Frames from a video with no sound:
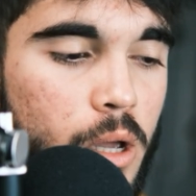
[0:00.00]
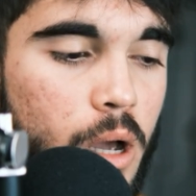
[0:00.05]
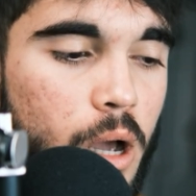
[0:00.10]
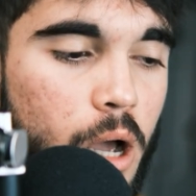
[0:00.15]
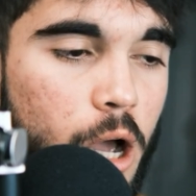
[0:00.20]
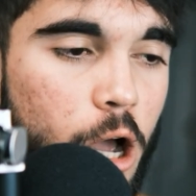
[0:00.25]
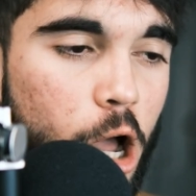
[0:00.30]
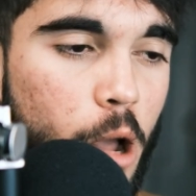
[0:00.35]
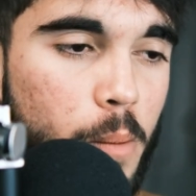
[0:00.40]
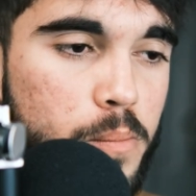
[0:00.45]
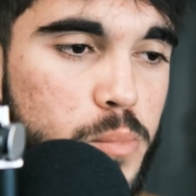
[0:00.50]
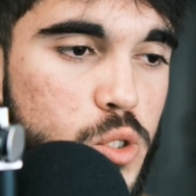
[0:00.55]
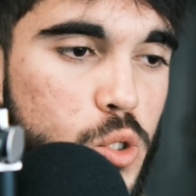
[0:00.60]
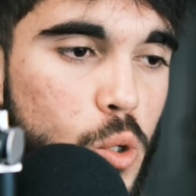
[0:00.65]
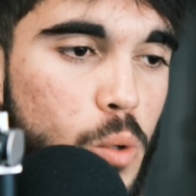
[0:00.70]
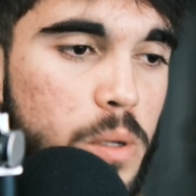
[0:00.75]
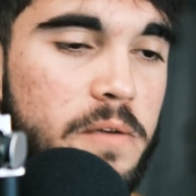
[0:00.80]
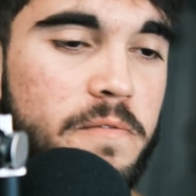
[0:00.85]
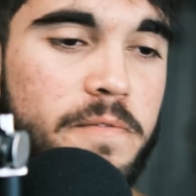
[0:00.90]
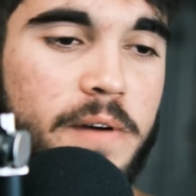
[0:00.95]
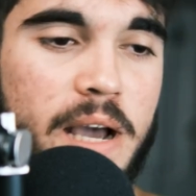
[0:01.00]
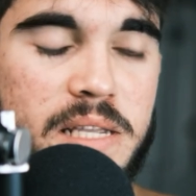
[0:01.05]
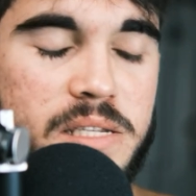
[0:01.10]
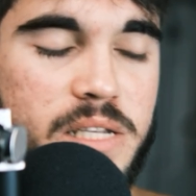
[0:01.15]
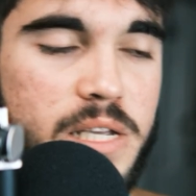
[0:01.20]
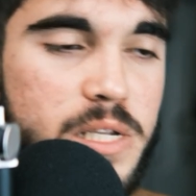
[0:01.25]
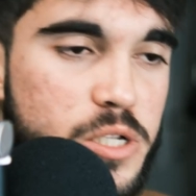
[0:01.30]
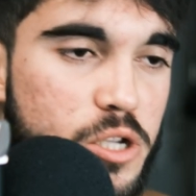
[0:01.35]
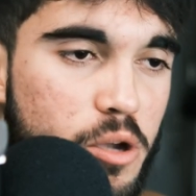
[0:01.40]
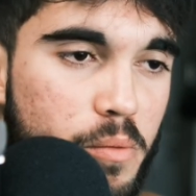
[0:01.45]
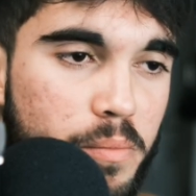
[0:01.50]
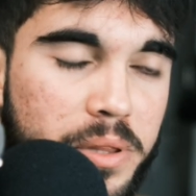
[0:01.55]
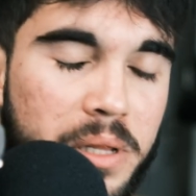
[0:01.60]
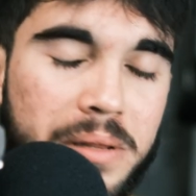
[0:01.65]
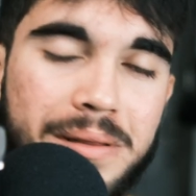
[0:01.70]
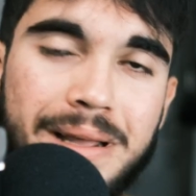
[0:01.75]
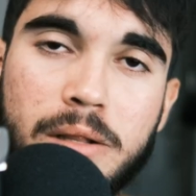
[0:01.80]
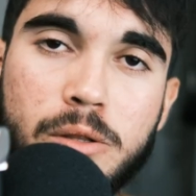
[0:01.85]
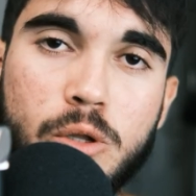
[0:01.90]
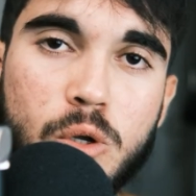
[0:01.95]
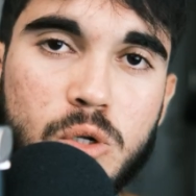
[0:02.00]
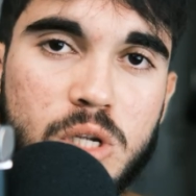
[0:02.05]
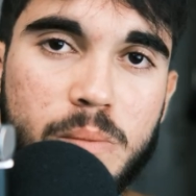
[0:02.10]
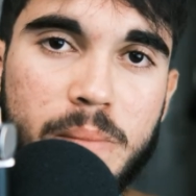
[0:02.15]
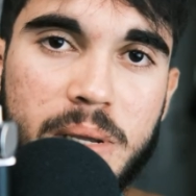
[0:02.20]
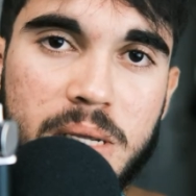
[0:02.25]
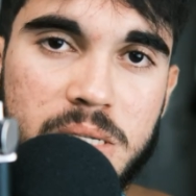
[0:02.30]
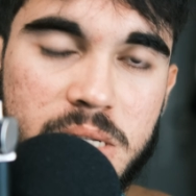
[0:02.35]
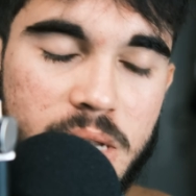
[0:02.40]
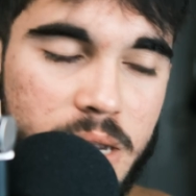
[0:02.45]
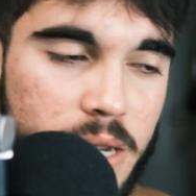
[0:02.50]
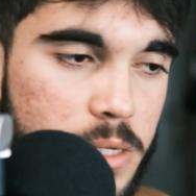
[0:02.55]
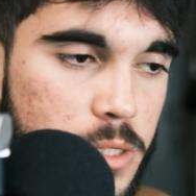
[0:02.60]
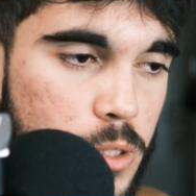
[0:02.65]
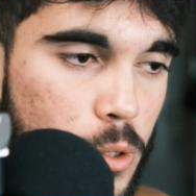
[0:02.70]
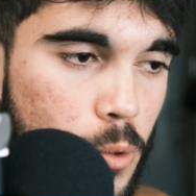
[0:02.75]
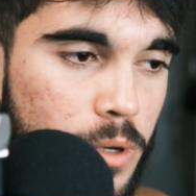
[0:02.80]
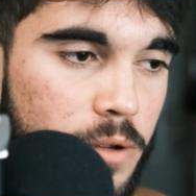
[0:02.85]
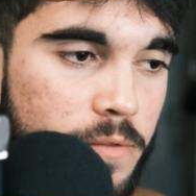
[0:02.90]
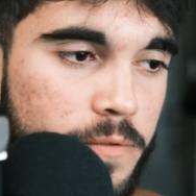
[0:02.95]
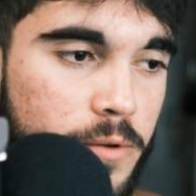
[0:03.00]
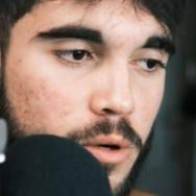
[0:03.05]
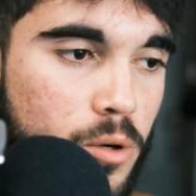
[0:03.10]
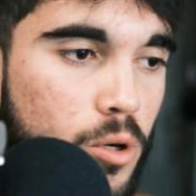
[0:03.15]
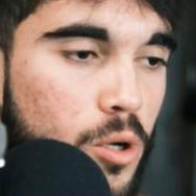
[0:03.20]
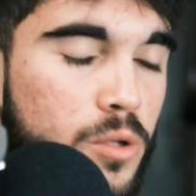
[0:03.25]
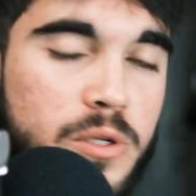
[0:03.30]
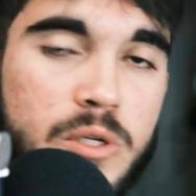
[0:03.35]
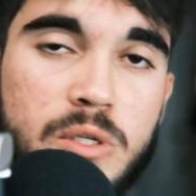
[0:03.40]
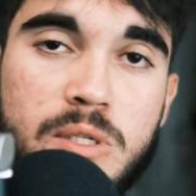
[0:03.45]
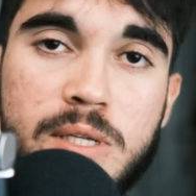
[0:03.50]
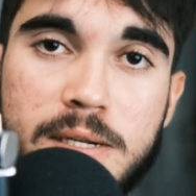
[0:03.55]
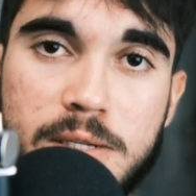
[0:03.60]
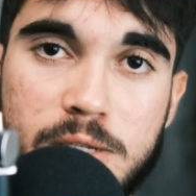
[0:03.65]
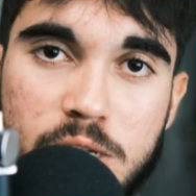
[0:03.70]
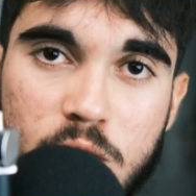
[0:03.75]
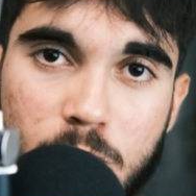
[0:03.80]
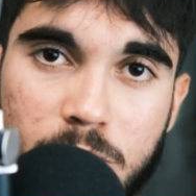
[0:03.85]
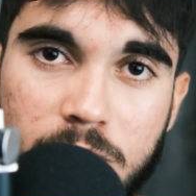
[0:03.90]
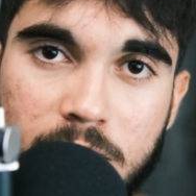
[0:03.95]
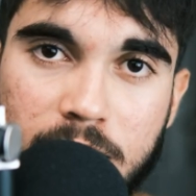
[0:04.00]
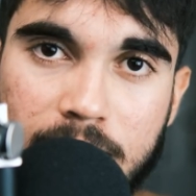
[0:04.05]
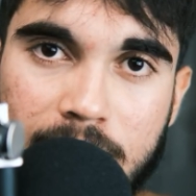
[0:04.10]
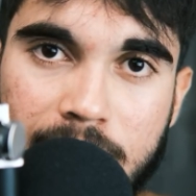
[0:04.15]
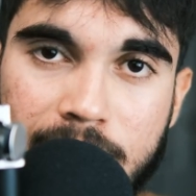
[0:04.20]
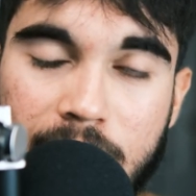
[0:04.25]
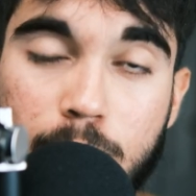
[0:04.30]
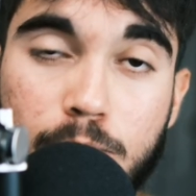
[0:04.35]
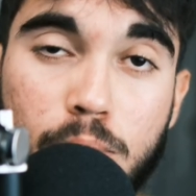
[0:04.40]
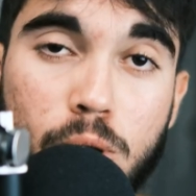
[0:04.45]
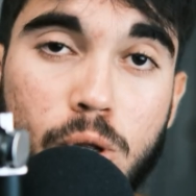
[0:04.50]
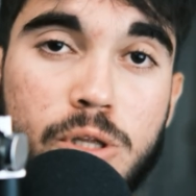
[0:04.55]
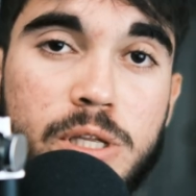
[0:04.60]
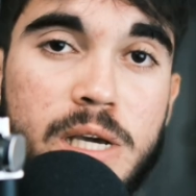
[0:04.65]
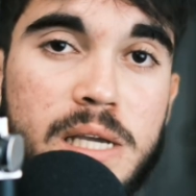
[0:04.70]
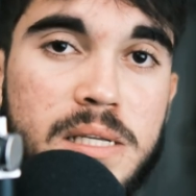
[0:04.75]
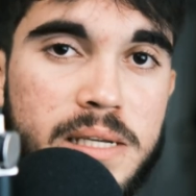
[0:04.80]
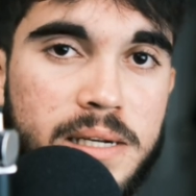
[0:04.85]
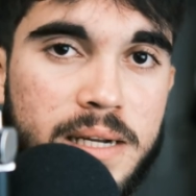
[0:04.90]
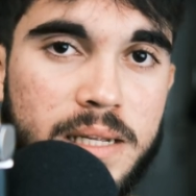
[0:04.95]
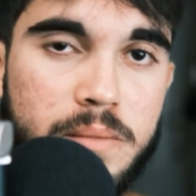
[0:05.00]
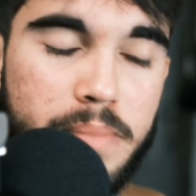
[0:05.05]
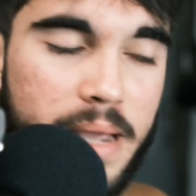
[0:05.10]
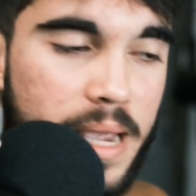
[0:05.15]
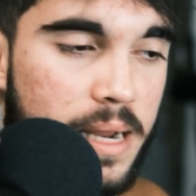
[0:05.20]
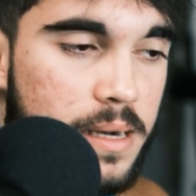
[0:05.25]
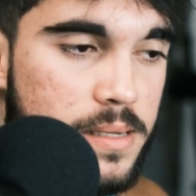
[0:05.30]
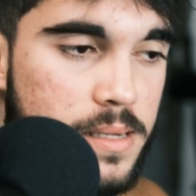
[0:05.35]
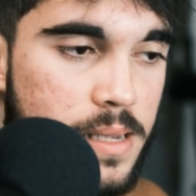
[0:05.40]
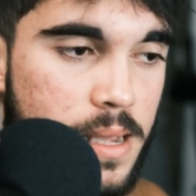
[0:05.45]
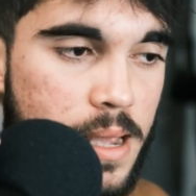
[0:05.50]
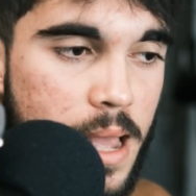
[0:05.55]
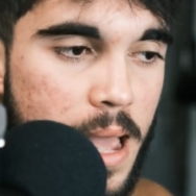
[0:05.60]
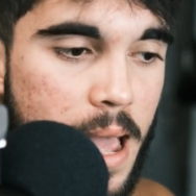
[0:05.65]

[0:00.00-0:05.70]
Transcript: So if I say something that doesn't make sense or if you don't understand something, I apologize in advance.